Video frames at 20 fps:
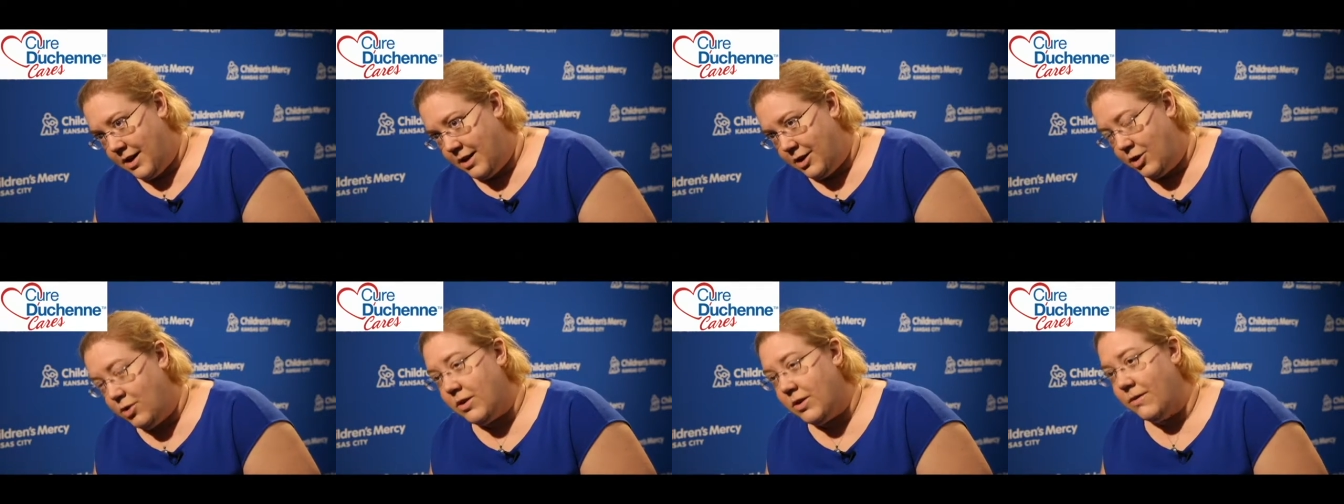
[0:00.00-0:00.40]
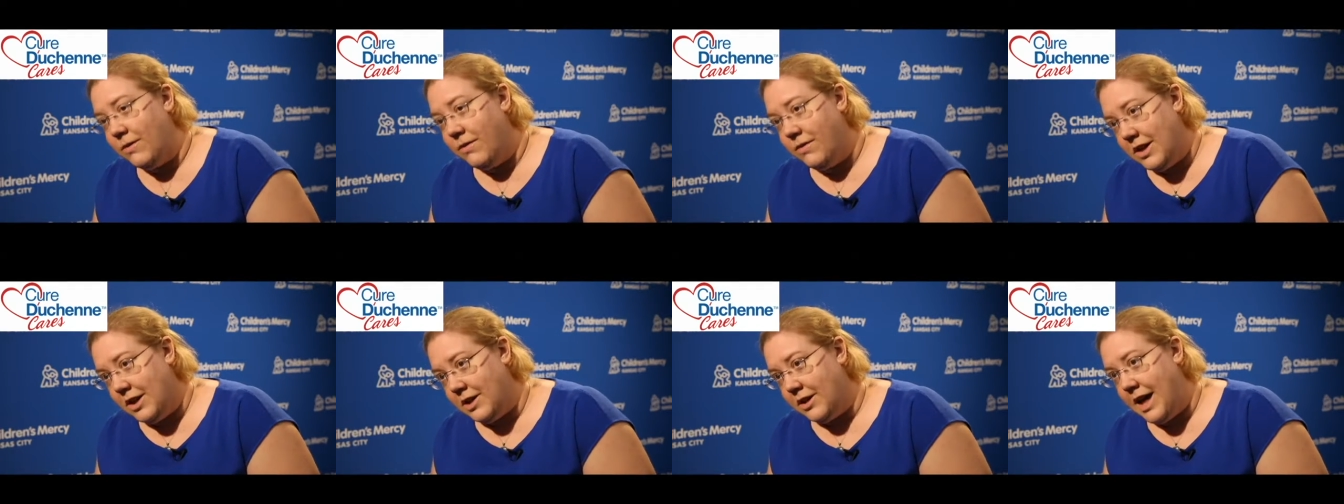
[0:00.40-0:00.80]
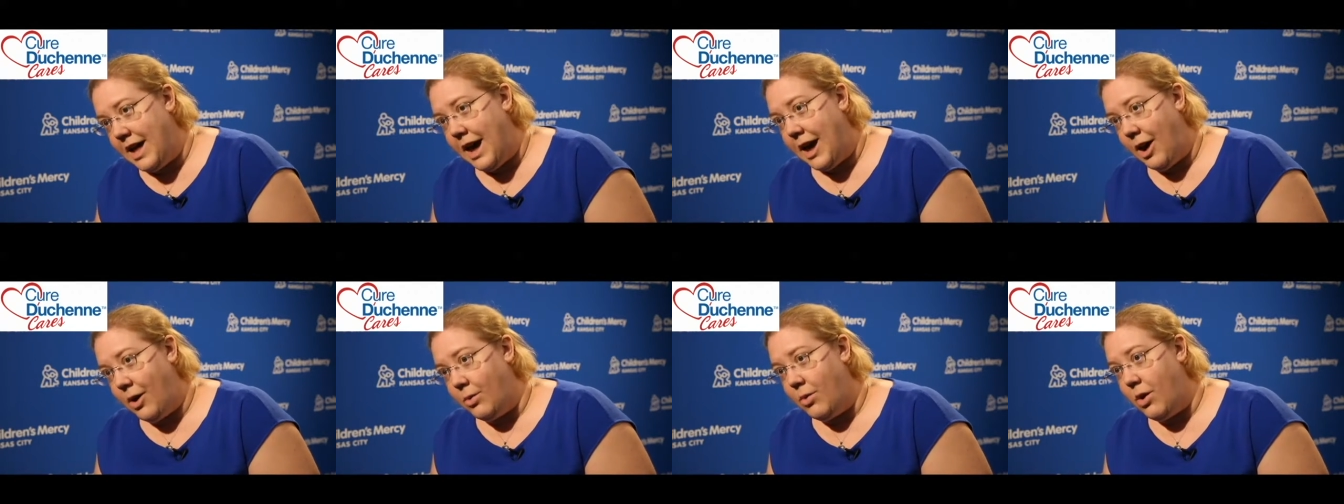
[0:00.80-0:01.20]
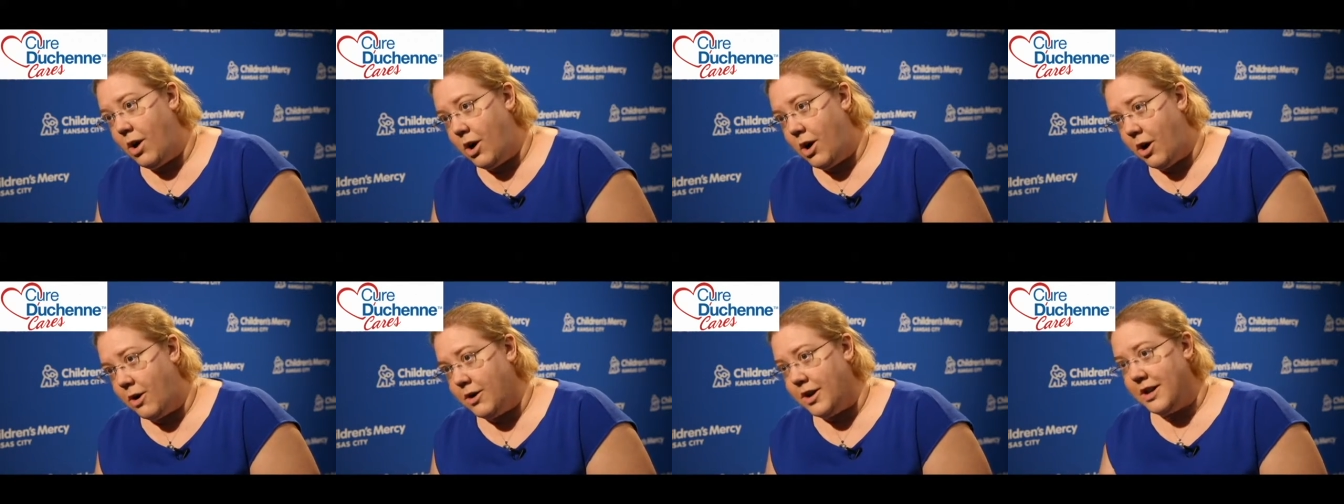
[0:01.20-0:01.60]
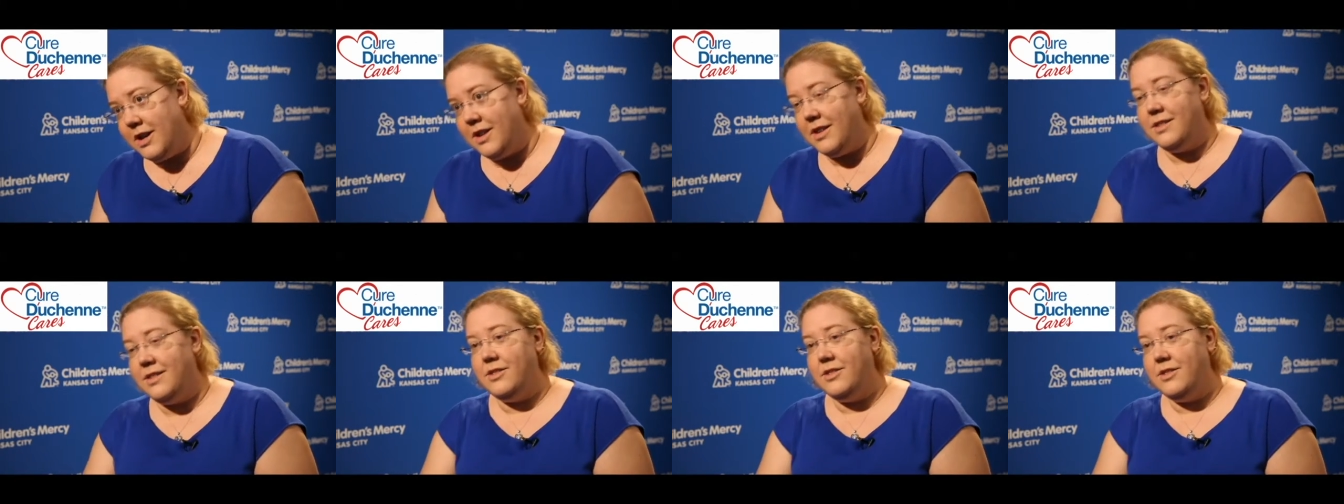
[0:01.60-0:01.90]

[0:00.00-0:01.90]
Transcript: you can feel how hard it is.